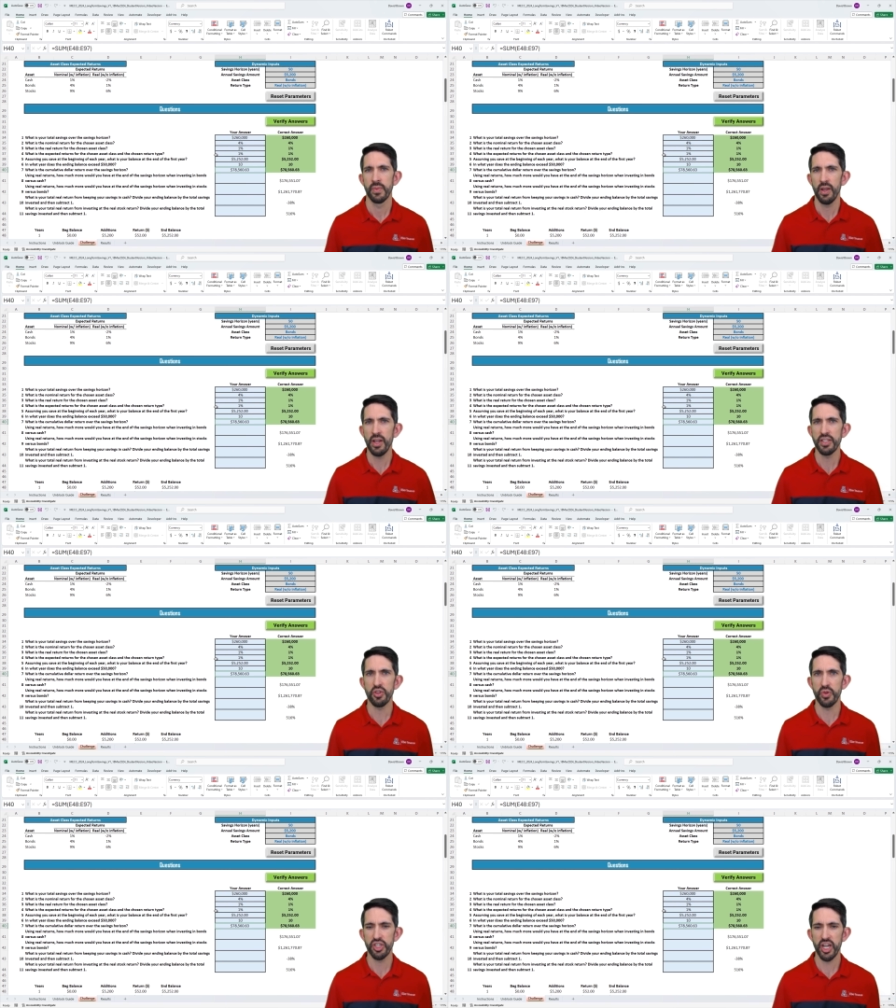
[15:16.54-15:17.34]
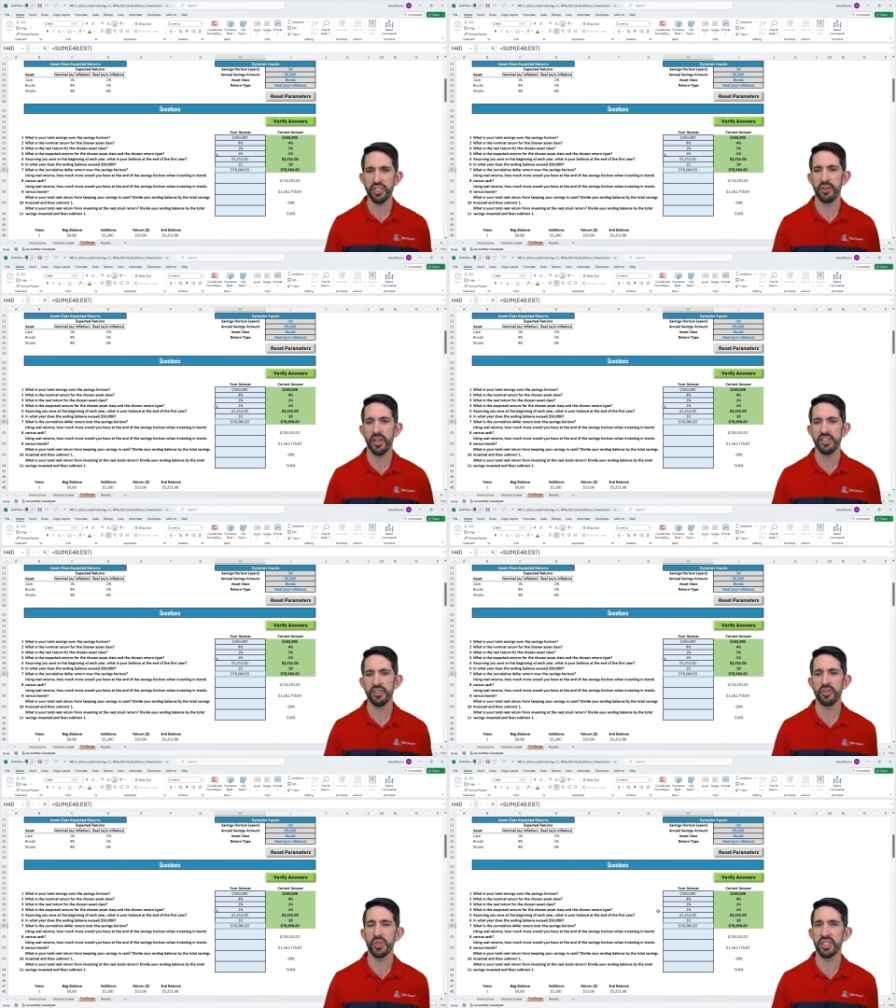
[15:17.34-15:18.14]
All right, so we checked our
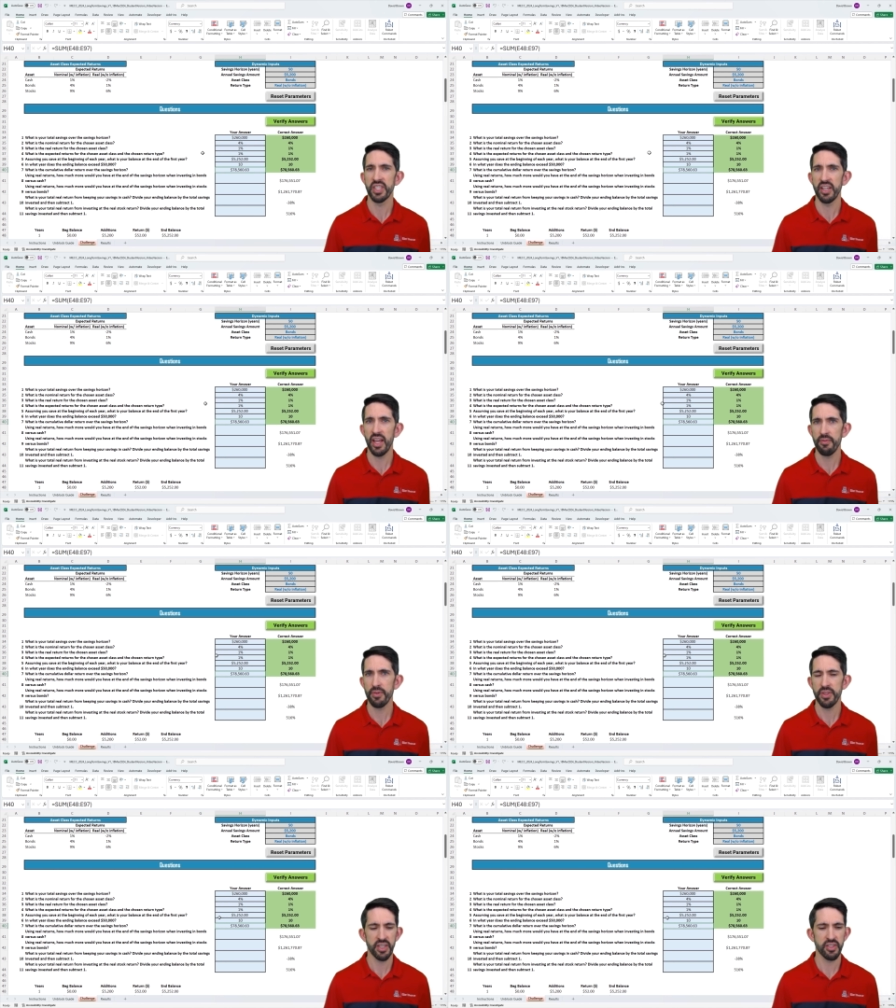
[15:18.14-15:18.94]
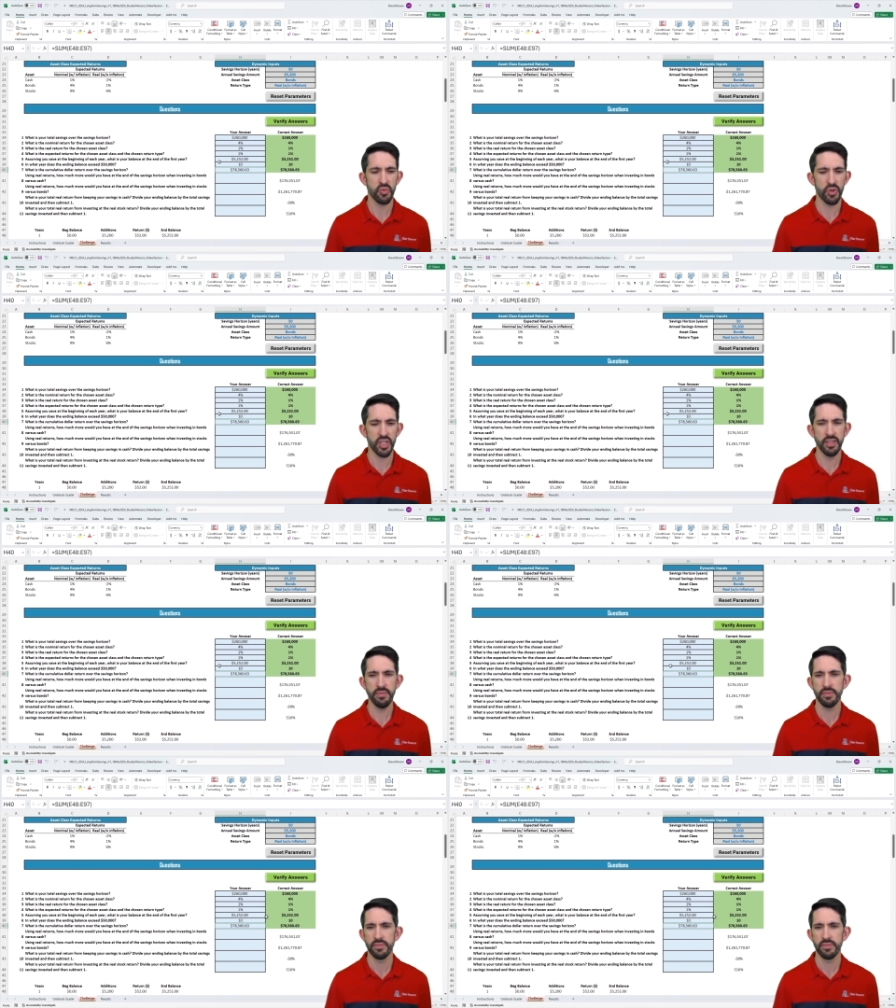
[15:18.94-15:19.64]
answers. We see that everything is working.